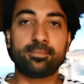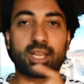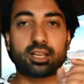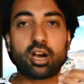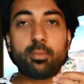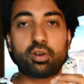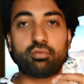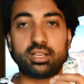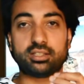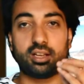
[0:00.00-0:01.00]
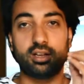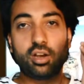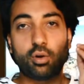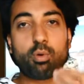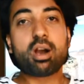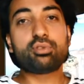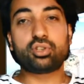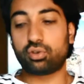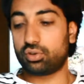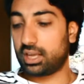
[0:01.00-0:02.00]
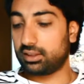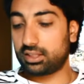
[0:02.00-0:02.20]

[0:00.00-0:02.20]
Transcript: Like, come on, Razer, why would you do that?